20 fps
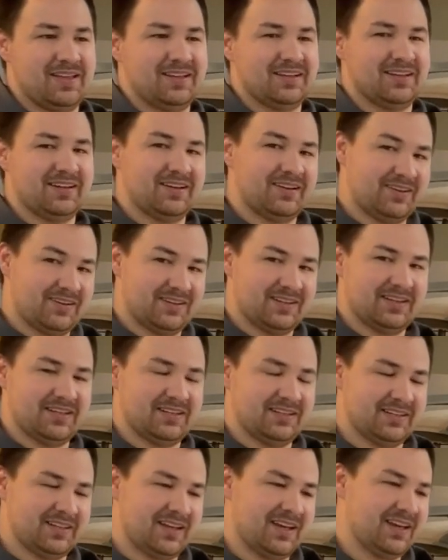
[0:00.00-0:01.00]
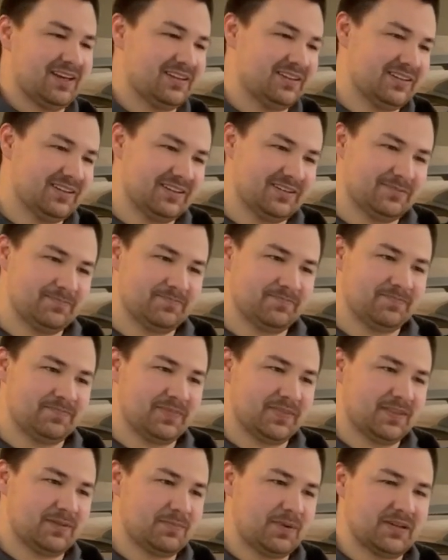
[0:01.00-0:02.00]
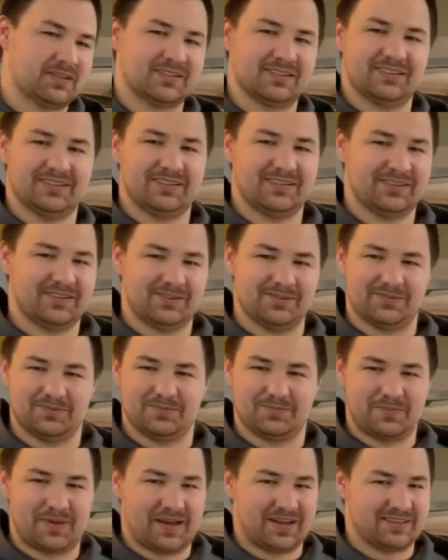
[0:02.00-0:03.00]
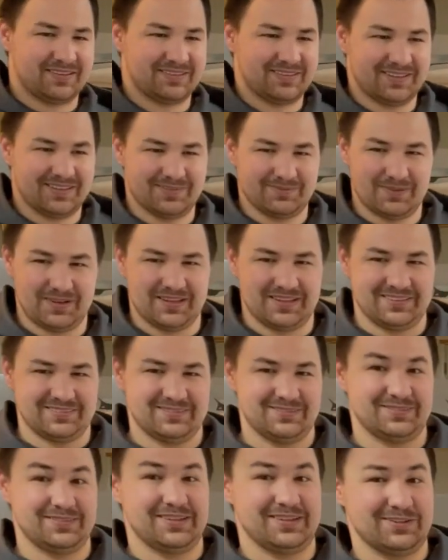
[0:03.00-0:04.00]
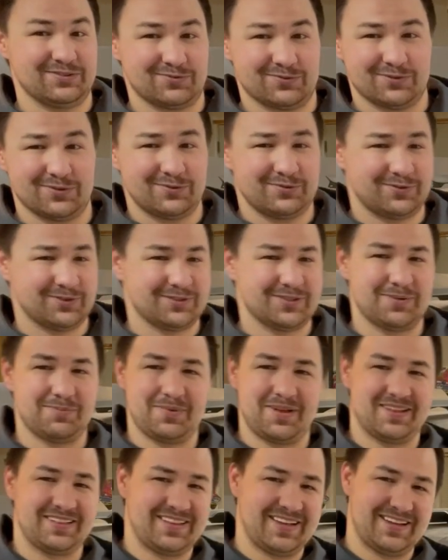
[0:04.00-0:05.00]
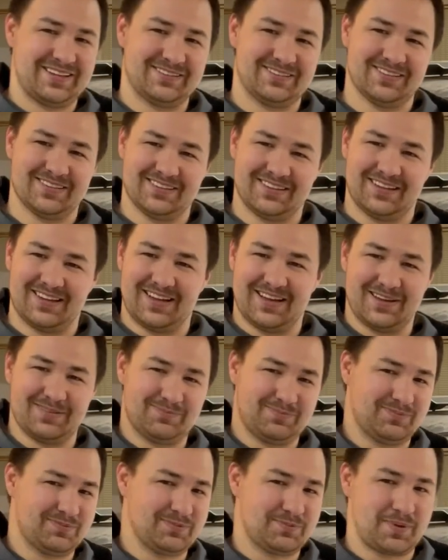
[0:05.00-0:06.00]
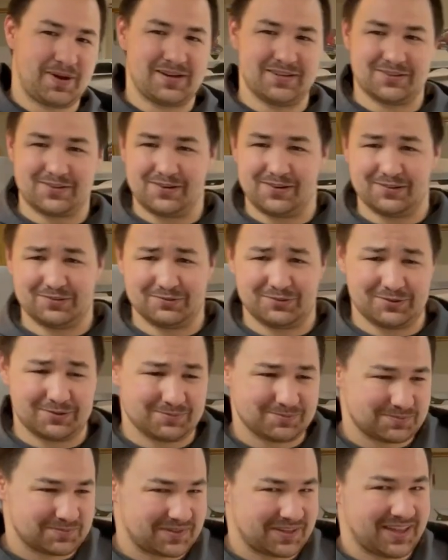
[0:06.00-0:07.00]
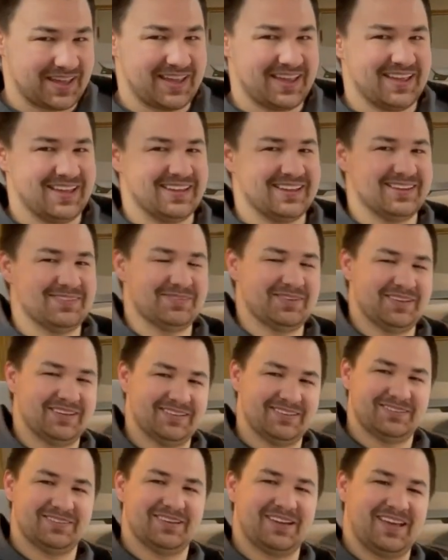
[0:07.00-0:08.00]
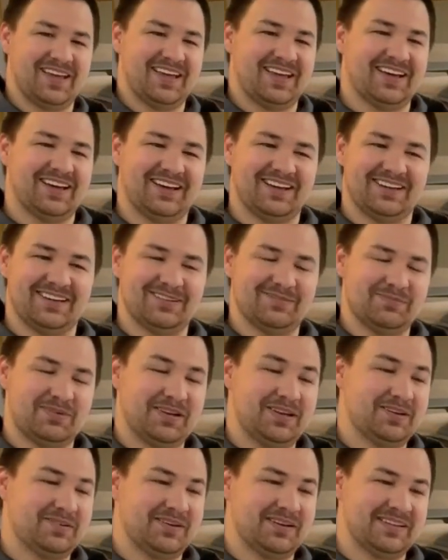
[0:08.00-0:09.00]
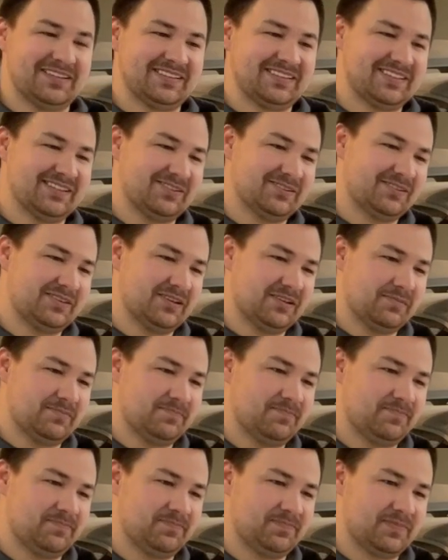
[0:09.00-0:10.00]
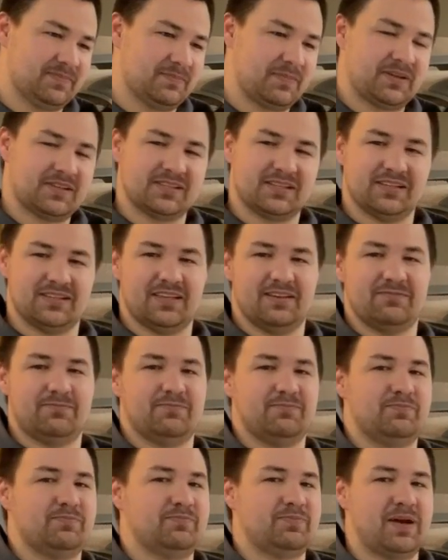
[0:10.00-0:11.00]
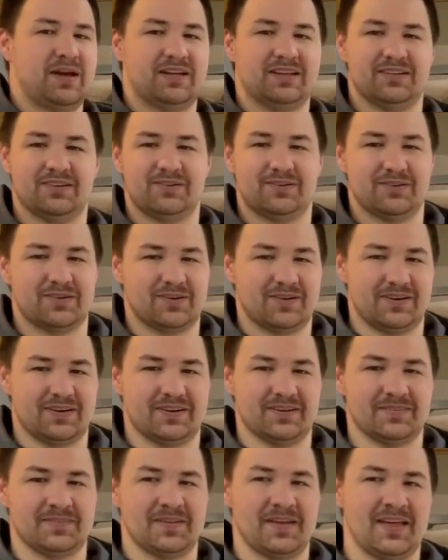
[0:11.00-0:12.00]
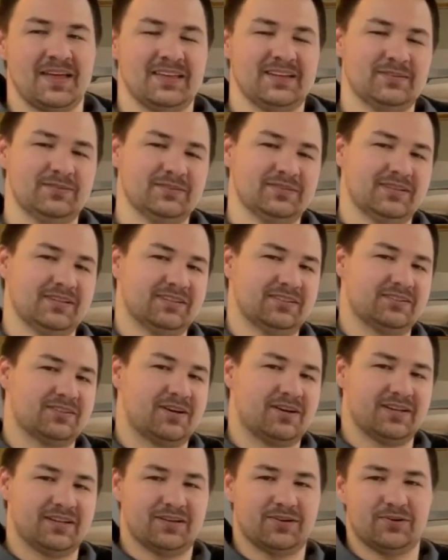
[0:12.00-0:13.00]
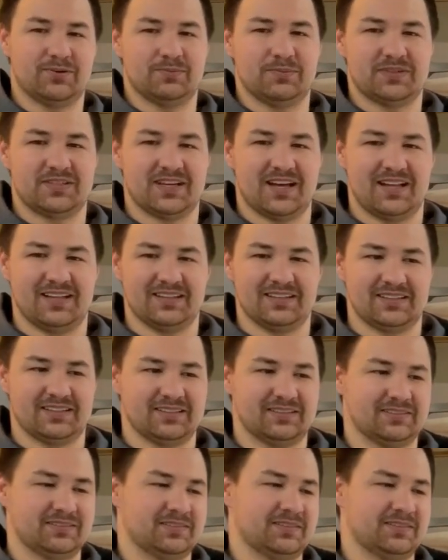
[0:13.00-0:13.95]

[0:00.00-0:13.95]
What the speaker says: on it, and basically, back in the day, I mean, he did his roof or something like that. So then the guy sprayed his car for him. I mean, but anyways, so basically they painted the whole car. It was a tawny gold metallic,